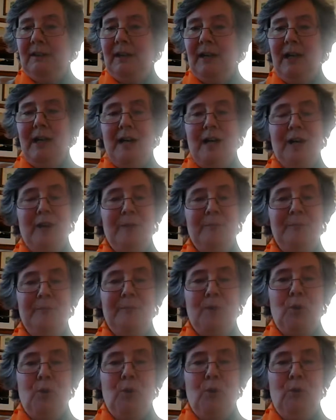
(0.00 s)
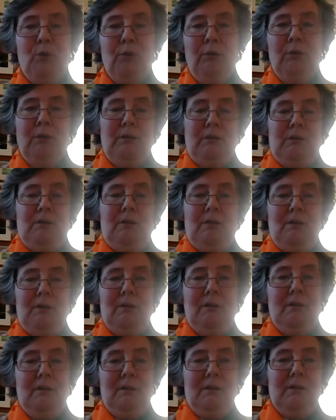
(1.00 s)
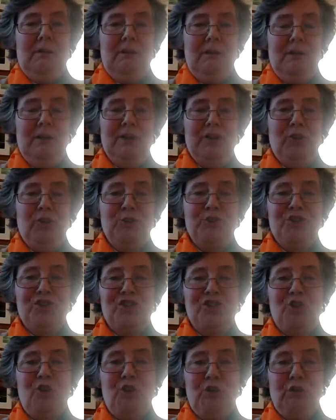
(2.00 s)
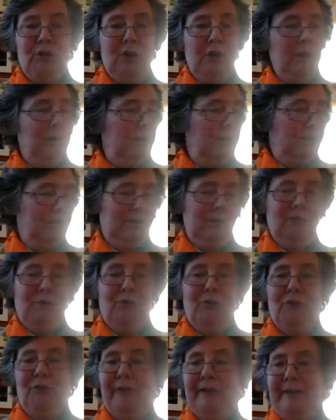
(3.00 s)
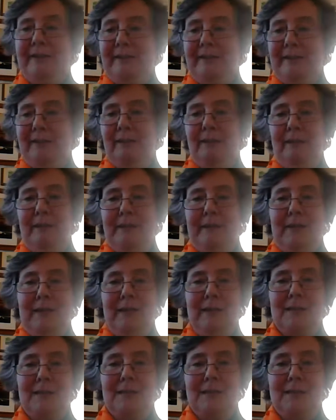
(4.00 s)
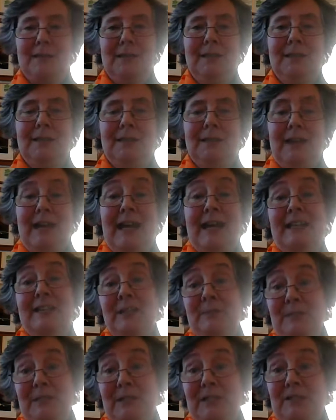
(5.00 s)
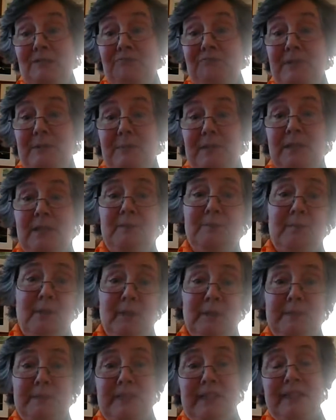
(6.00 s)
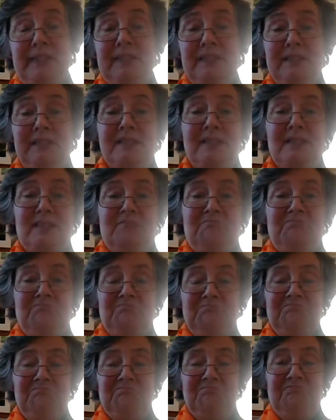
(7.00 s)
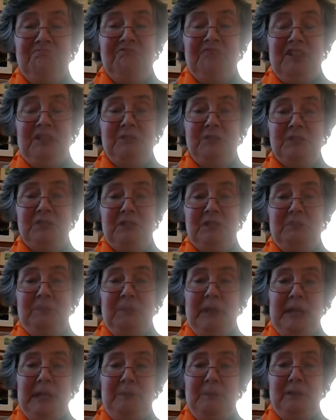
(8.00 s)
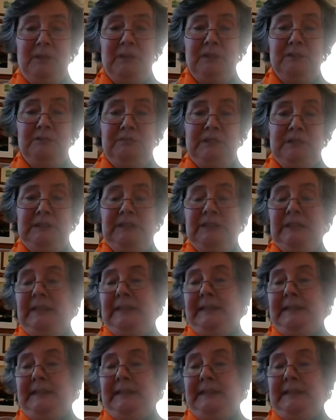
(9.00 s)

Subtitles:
or an odd sock or anything like that, and your bits of ribbon and pipe cleaners and felt and paper,